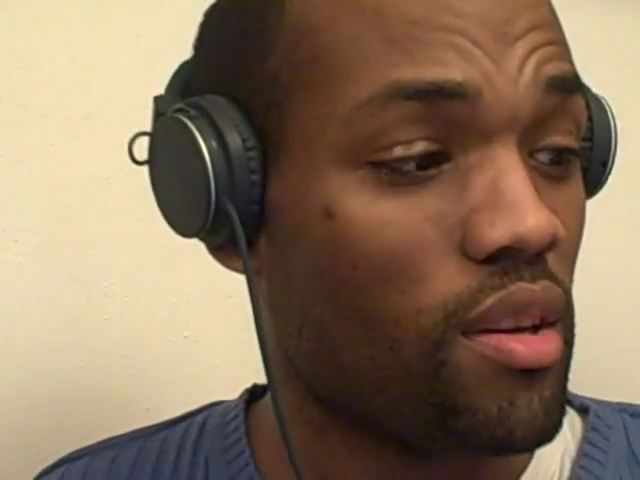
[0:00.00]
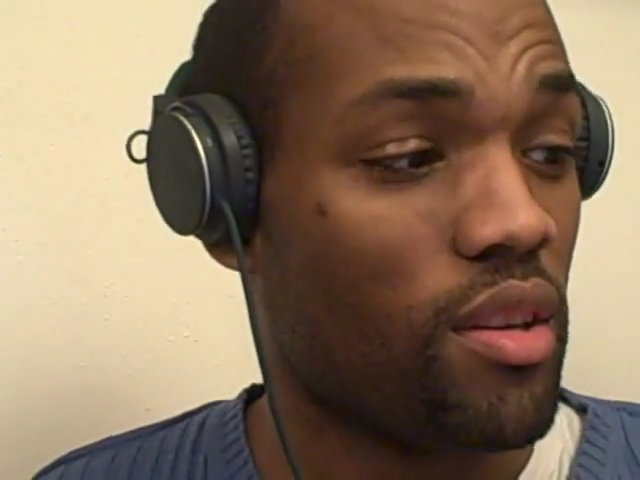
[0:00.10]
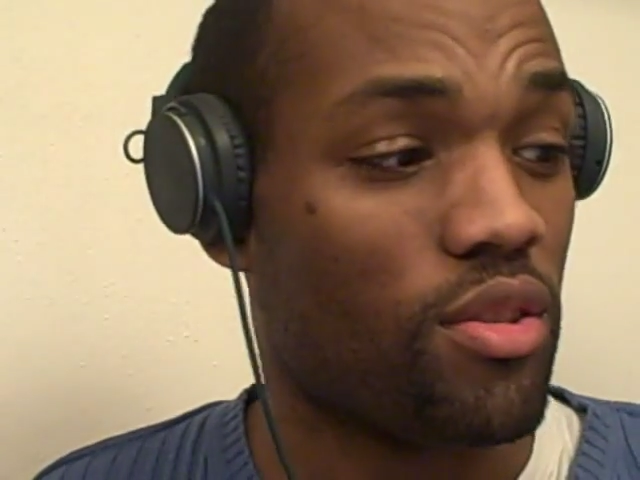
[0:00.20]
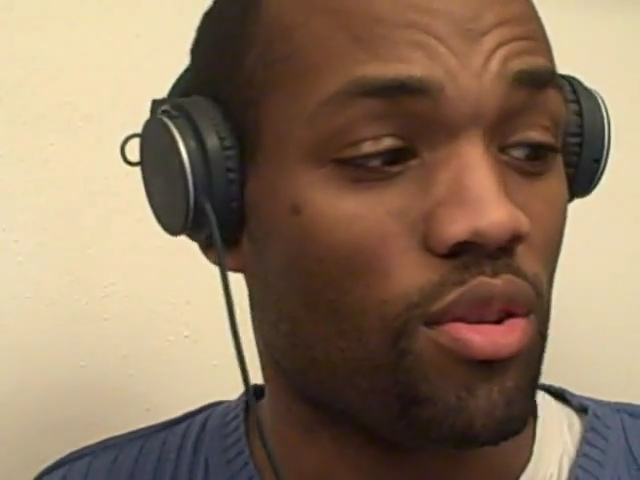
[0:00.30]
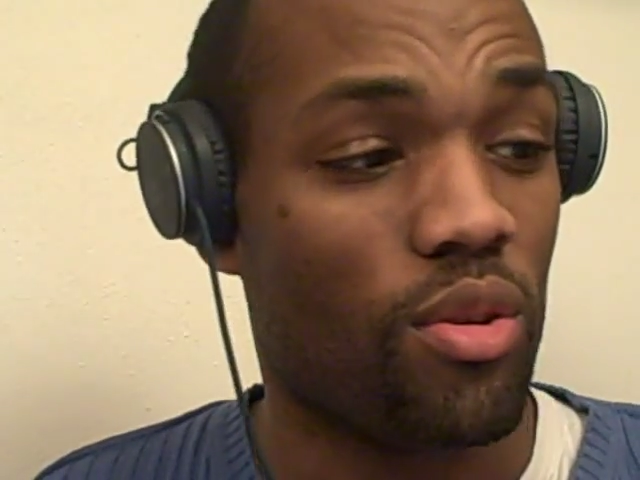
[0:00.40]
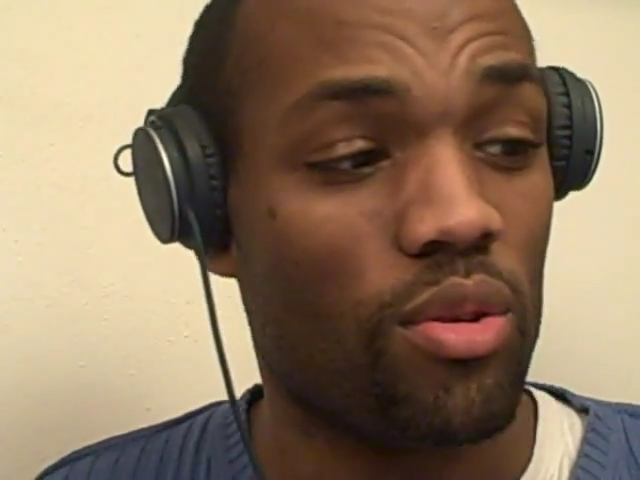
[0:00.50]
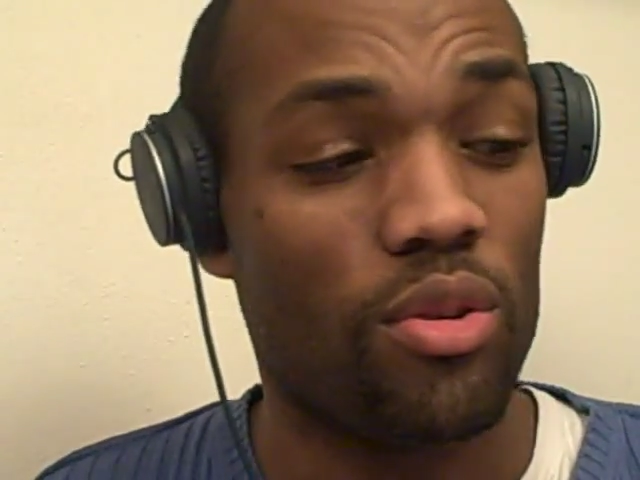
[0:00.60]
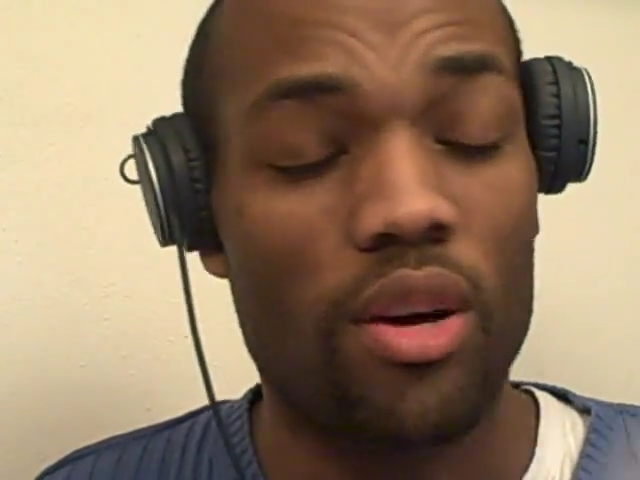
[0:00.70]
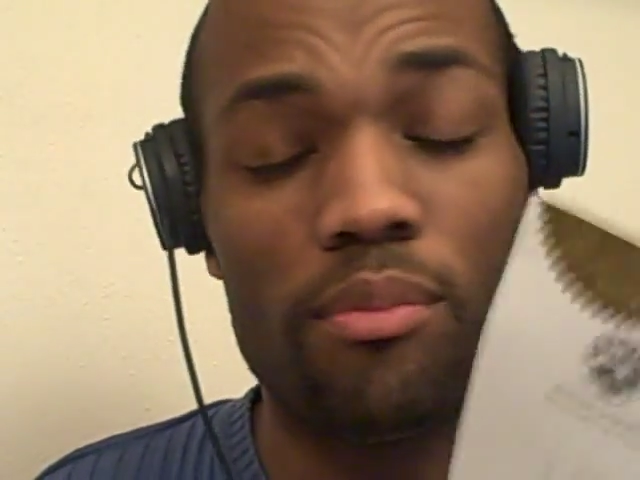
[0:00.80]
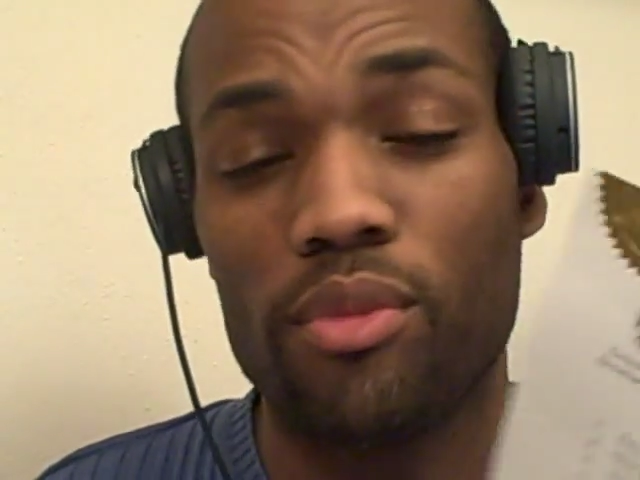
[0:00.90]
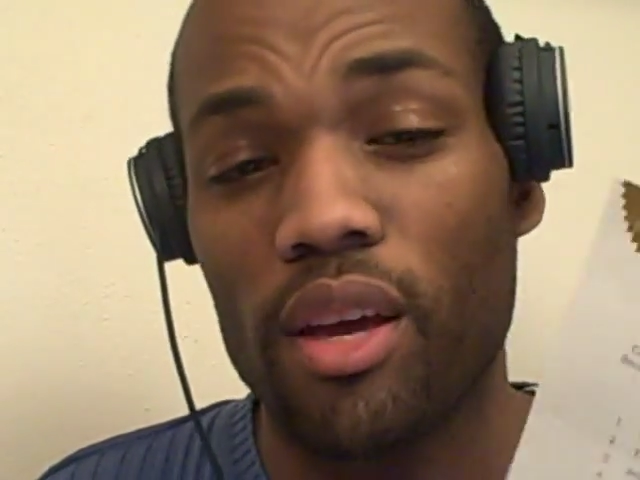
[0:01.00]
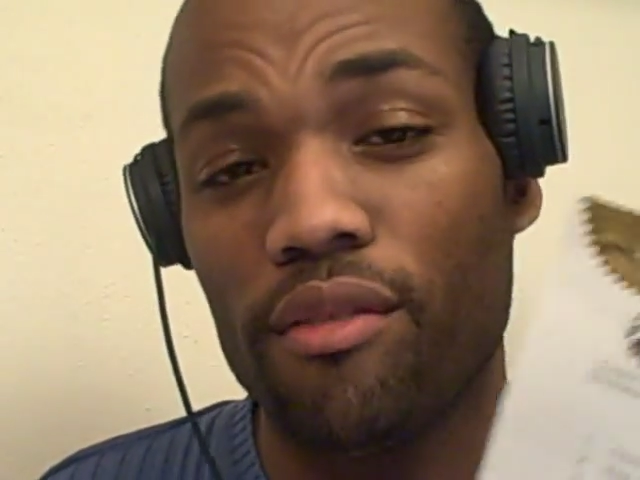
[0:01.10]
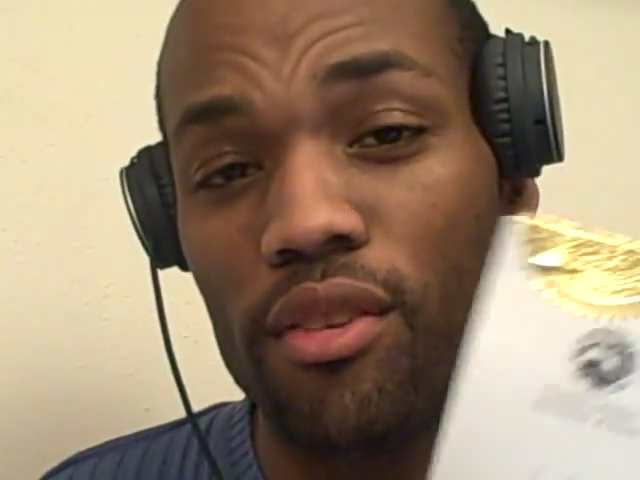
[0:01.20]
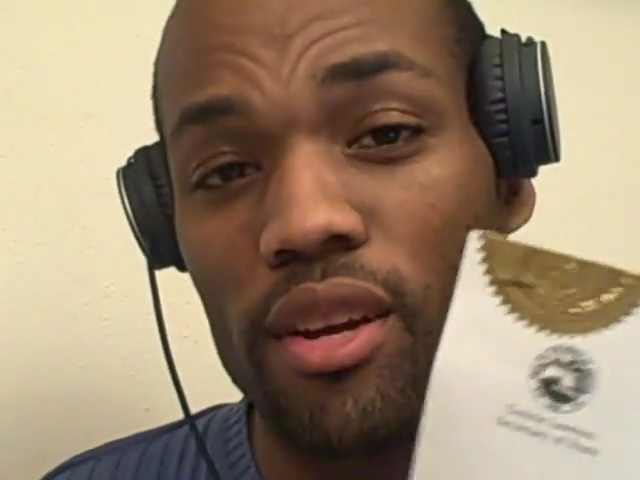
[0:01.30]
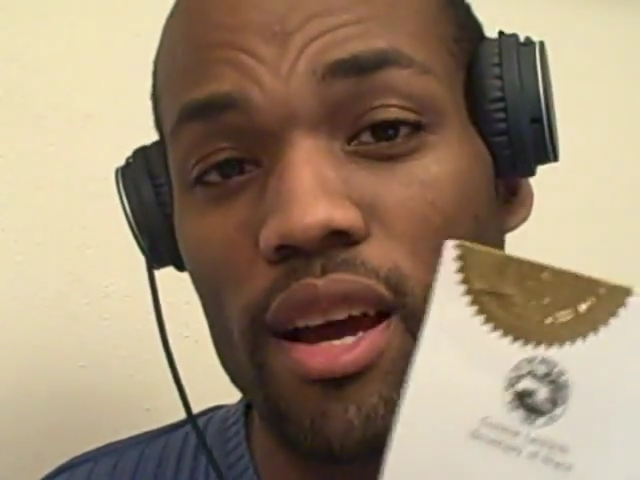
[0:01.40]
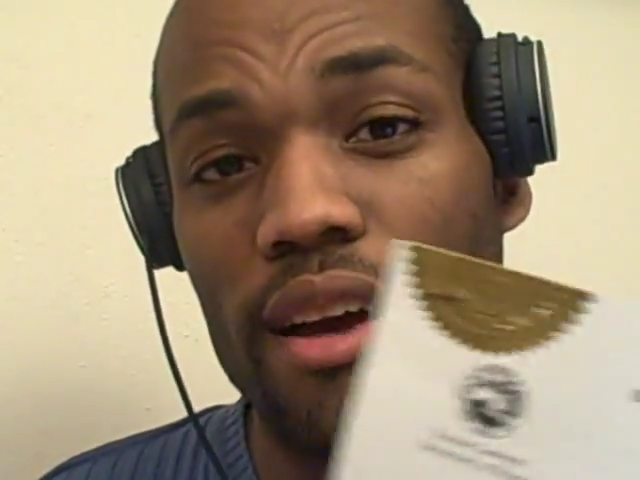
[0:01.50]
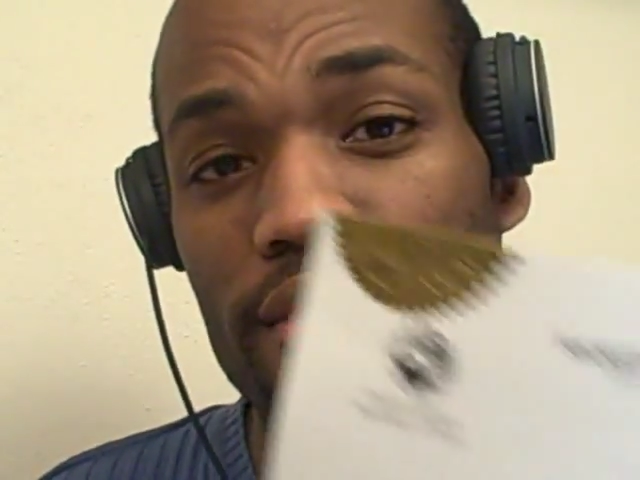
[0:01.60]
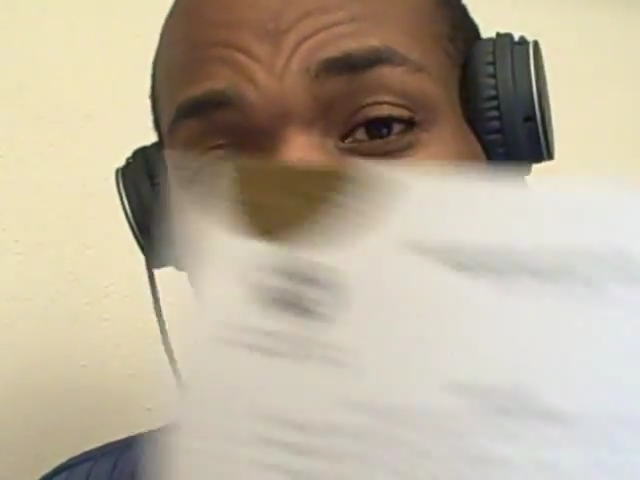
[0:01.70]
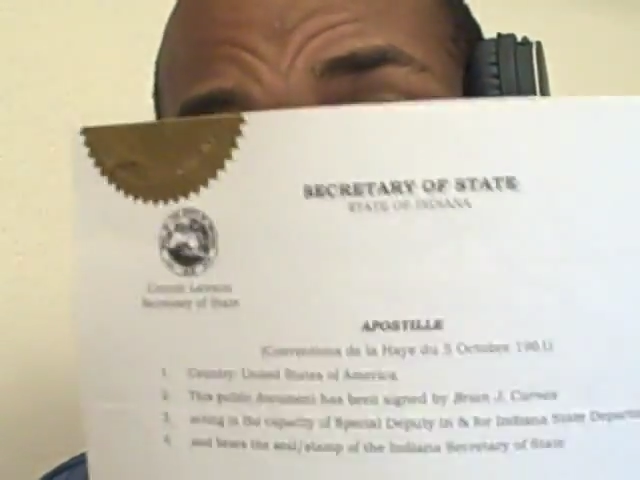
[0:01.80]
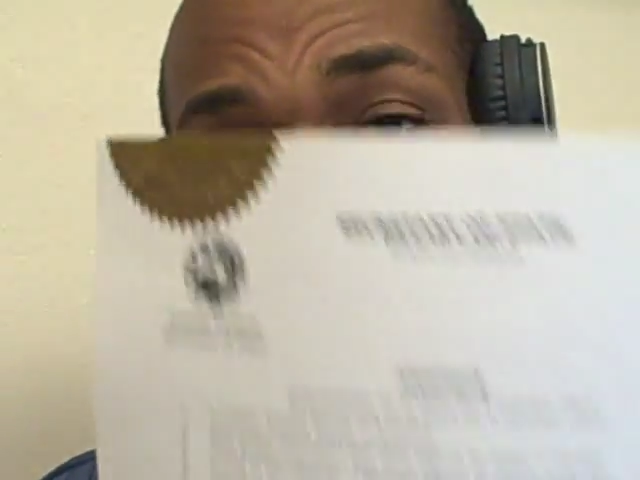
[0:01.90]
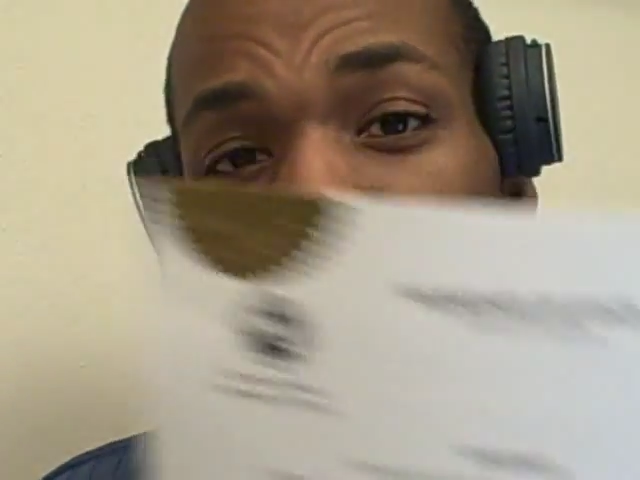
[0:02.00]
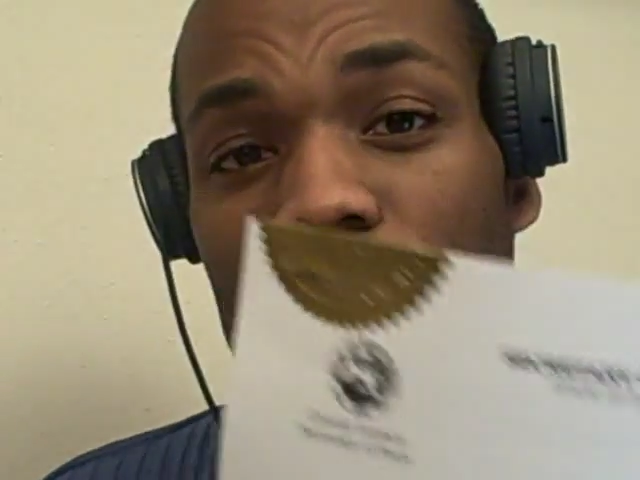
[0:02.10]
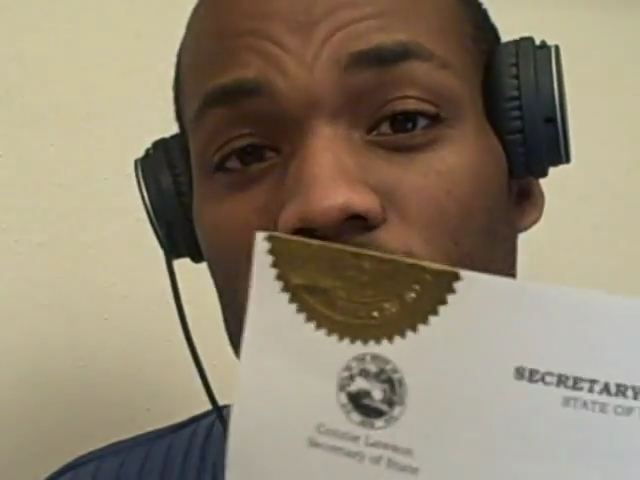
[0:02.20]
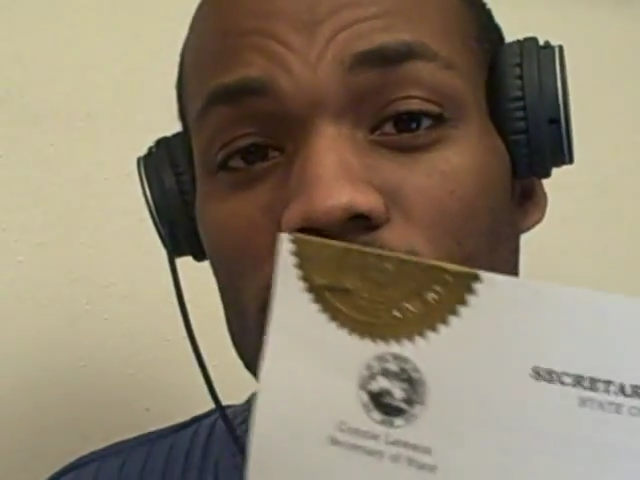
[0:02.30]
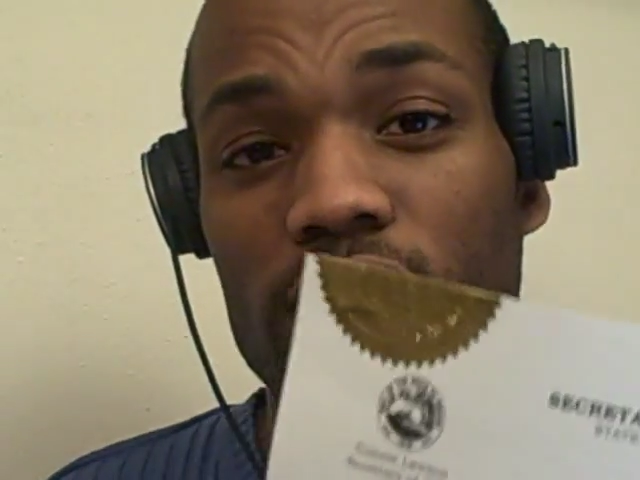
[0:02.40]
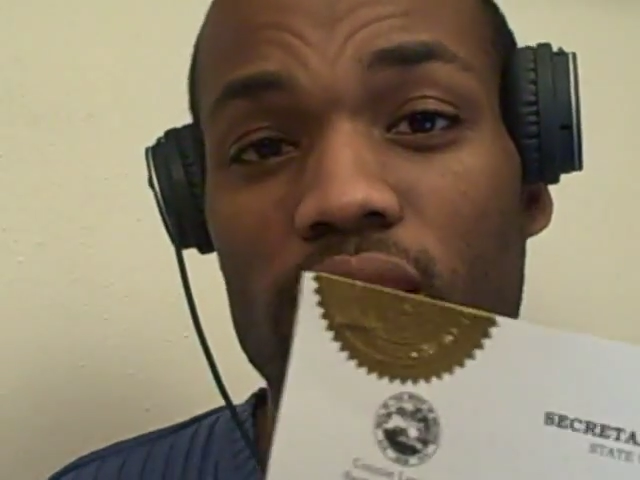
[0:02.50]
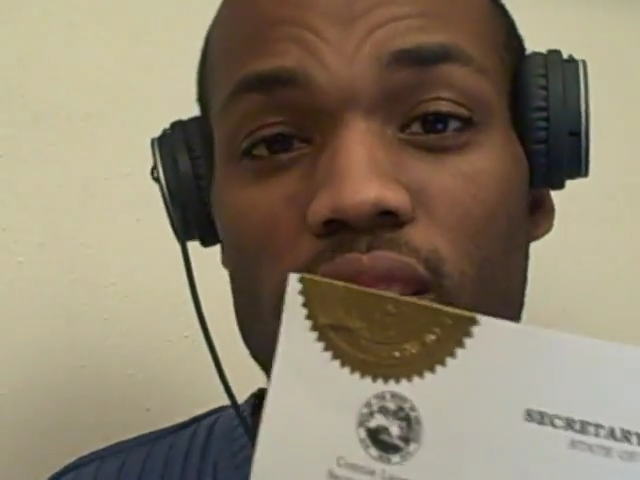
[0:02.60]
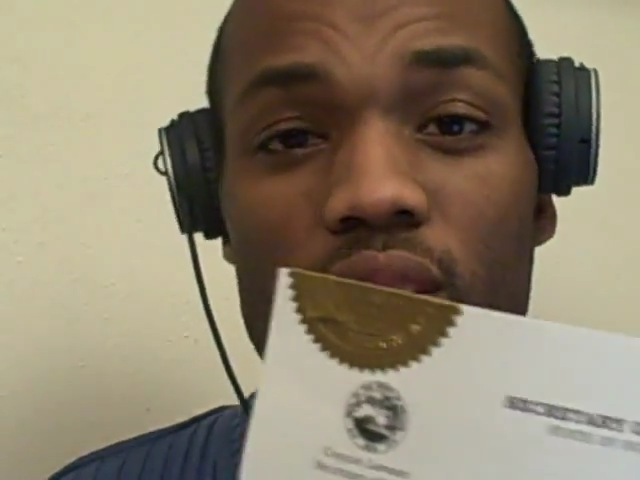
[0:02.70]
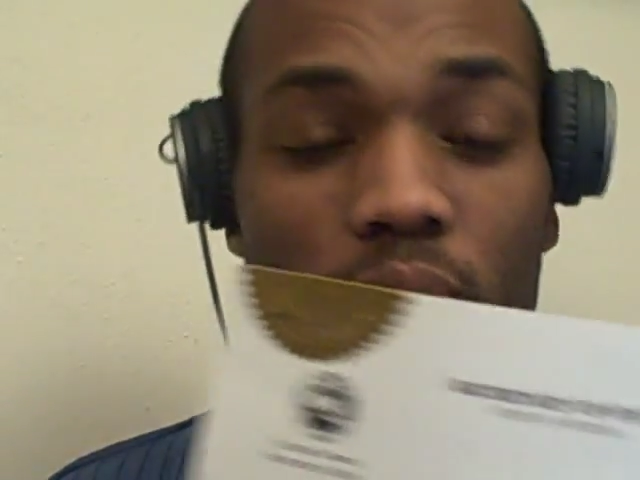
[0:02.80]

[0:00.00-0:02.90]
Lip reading: So, I'm thankful to God for that they sent that to